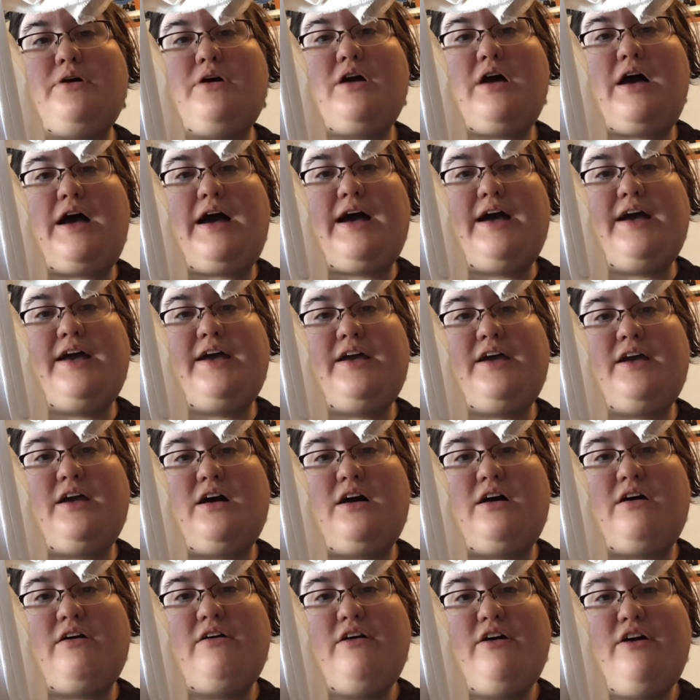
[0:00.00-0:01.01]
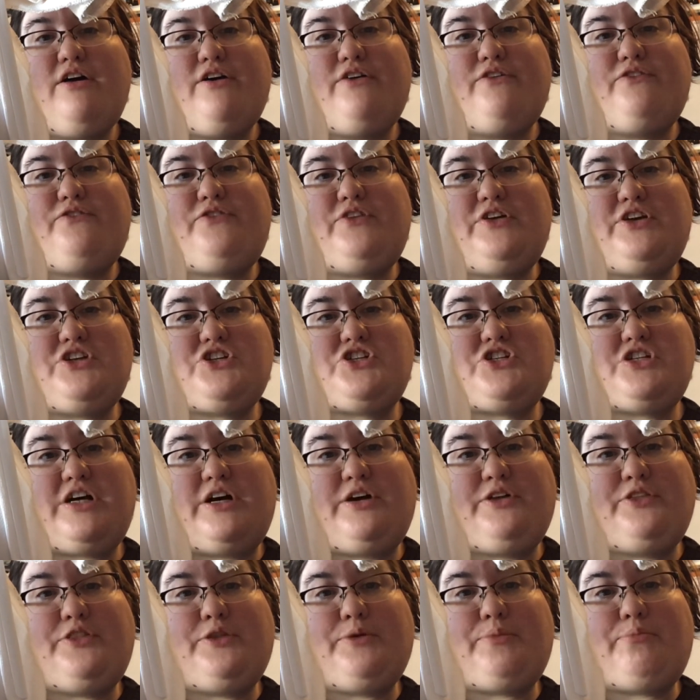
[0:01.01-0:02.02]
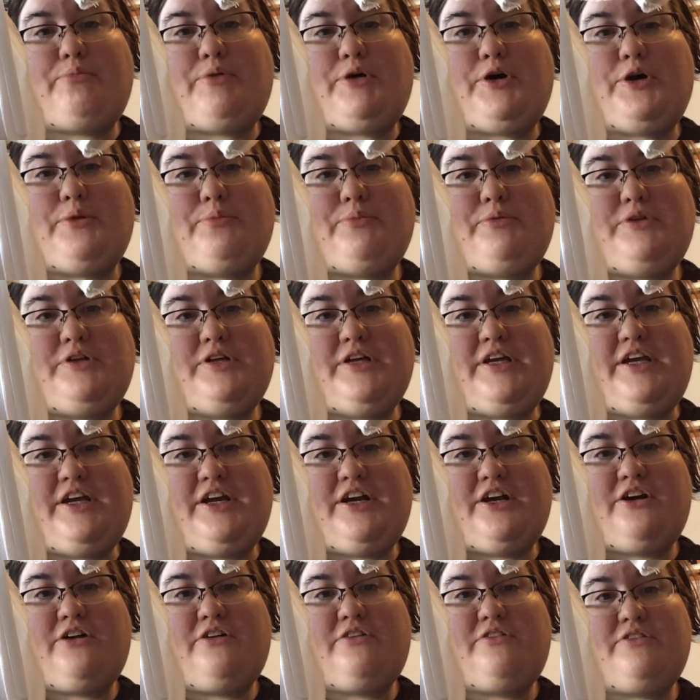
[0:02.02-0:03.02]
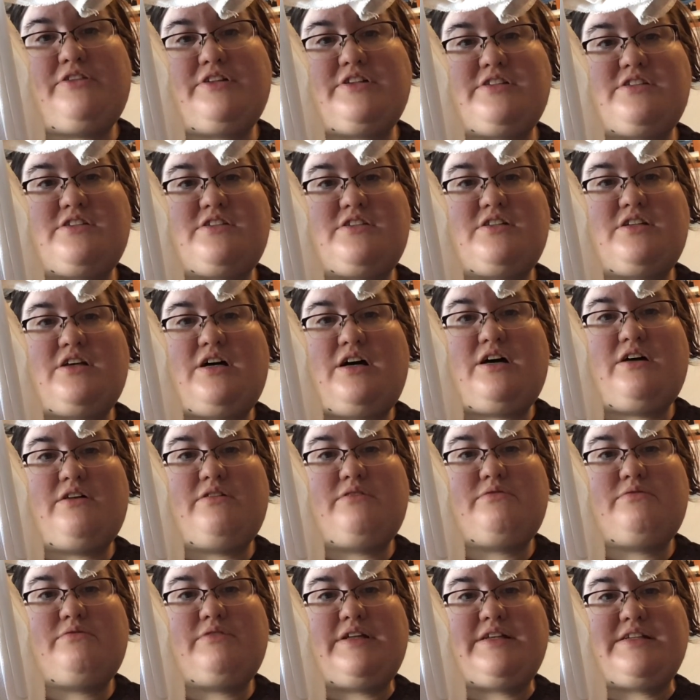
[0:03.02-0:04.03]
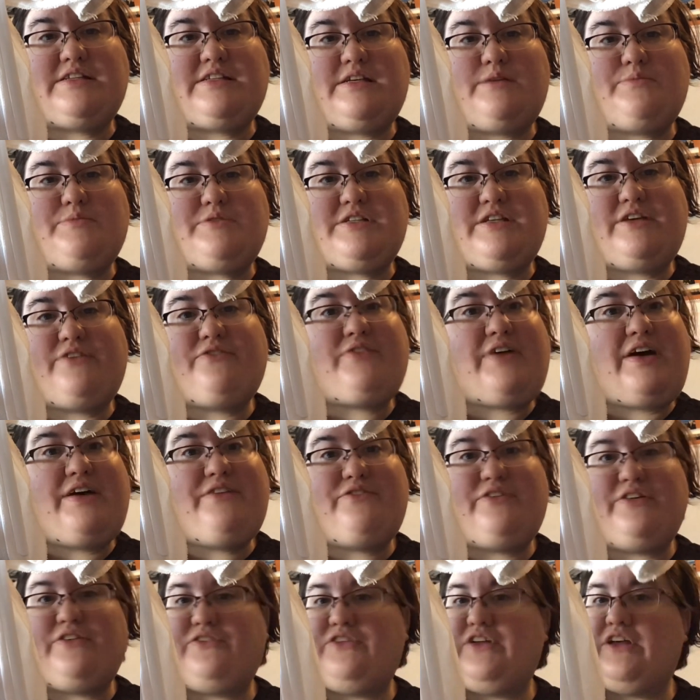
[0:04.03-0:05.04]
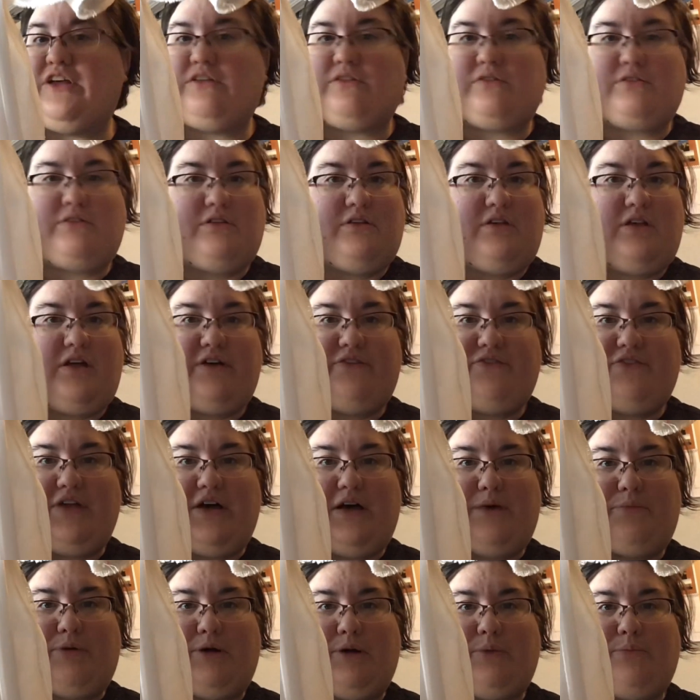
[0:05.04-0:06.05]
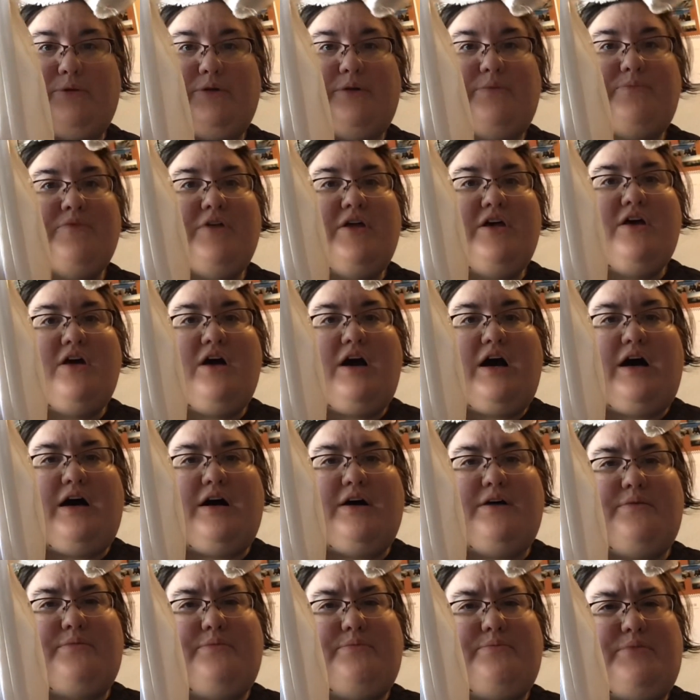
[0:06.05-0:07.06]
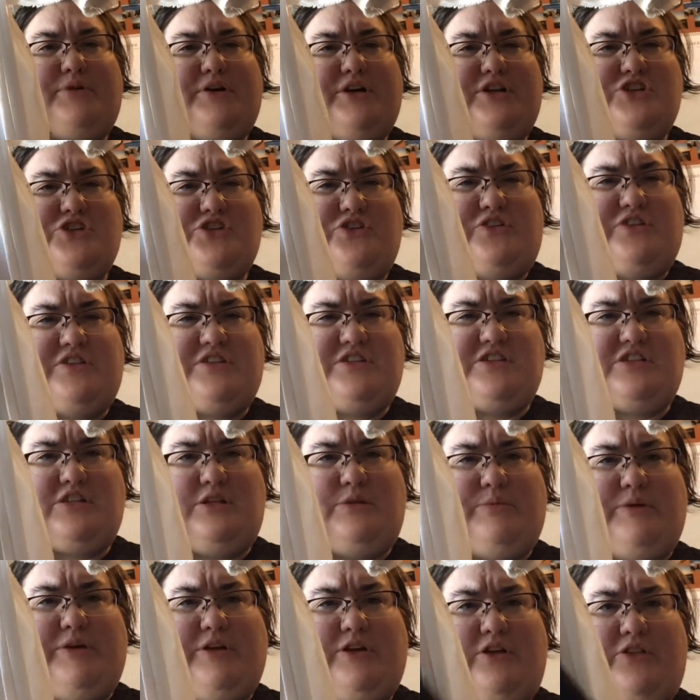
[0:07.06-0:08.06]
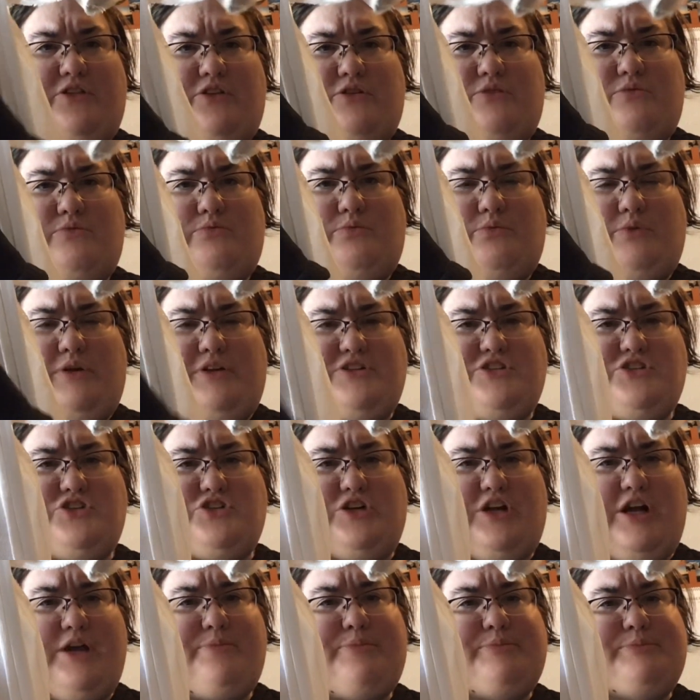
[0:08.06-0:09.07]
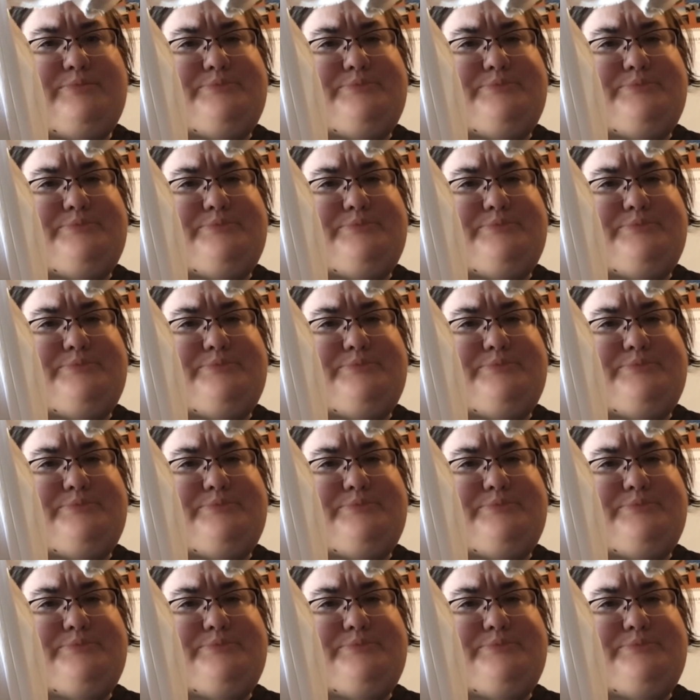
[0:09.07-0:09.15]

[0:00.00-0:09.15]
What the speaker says: I finished out the purple here. That's that DMC 550. Love that purple. Pretty sure this is going to be another red stripe.